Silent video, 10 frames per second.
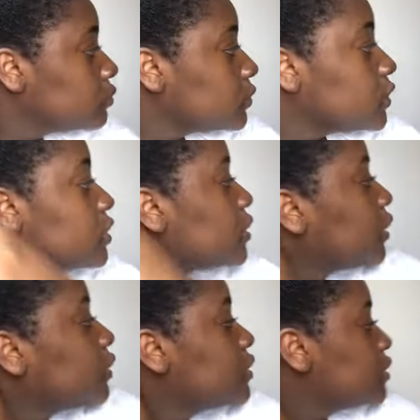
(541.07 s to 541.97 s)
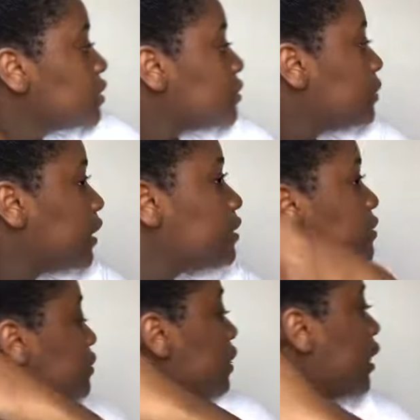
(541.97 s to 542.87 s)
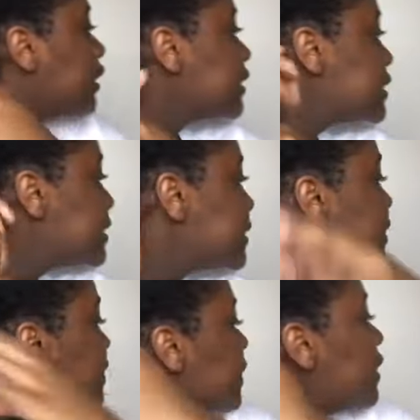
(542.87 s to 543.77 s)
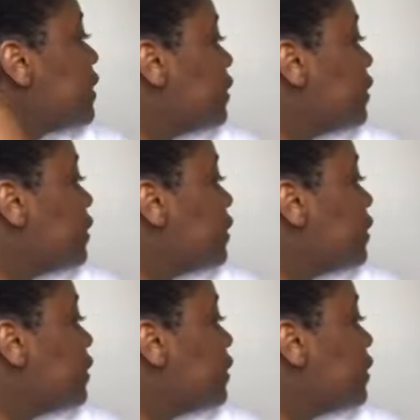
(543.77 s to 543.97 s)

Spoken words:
And turn this way so y'all can see.